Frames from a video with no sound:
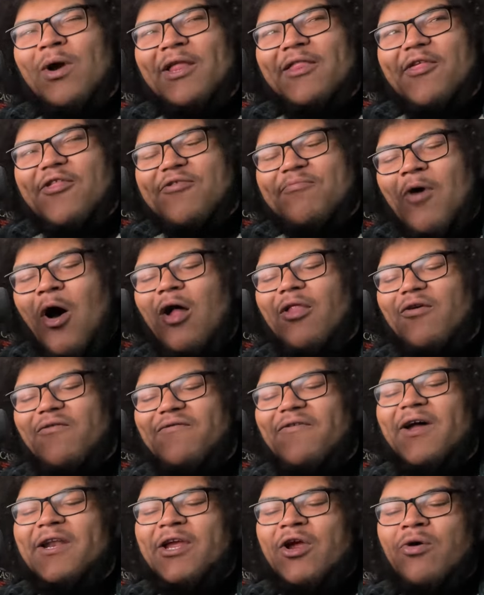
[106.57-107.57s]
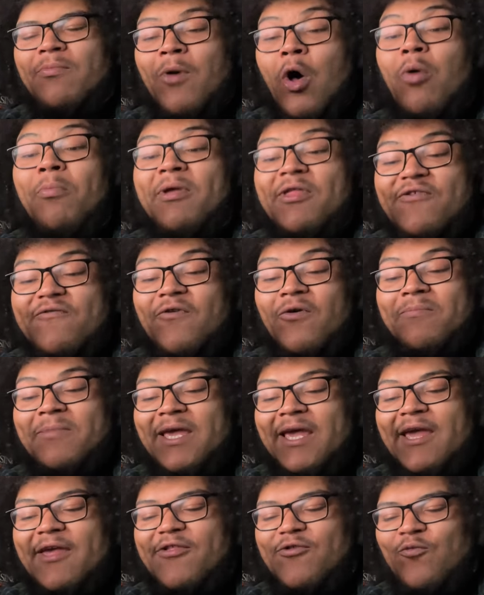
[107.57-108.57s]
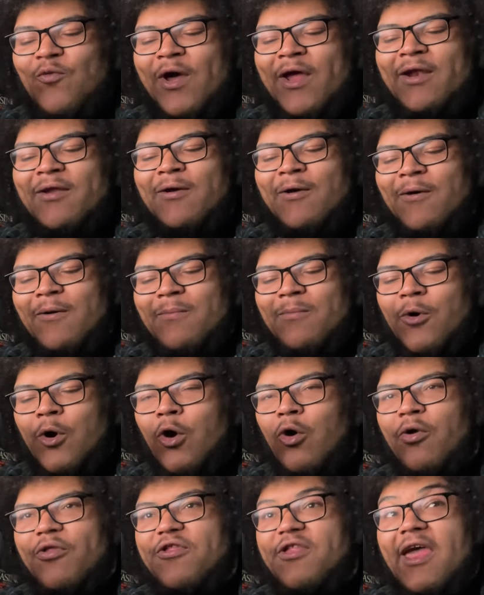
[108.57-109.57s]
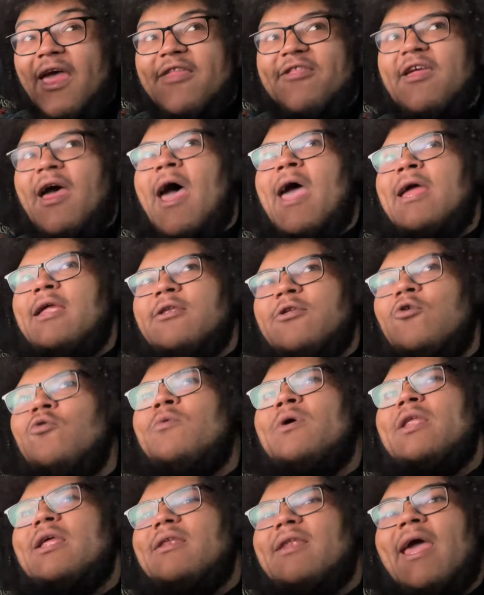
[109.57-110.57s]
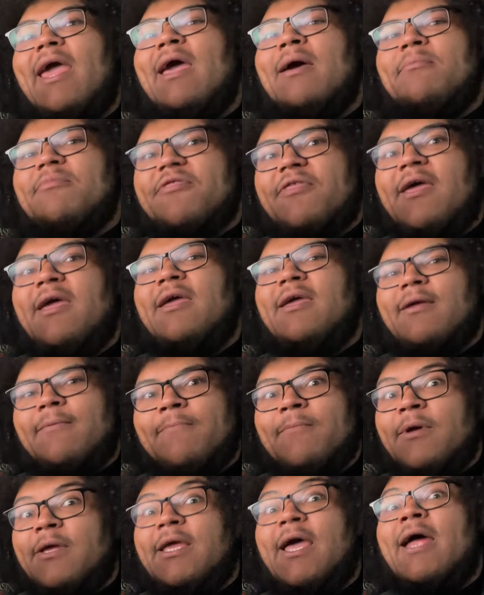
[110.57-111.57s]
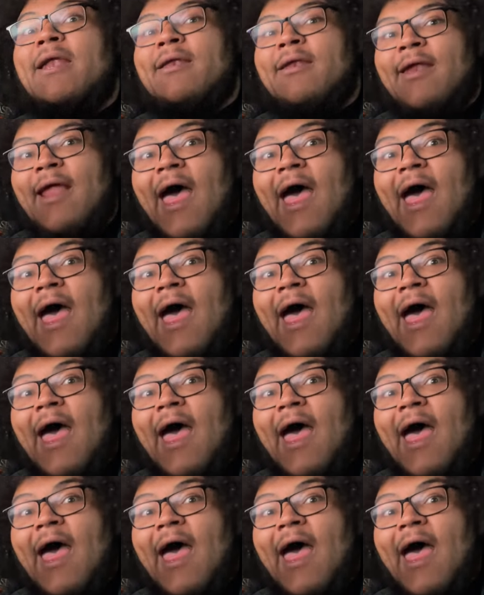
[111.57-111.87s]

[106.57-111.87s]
And one of the smaller, funnier moments for me is when Earl says, I ain't doing a damn thing, ya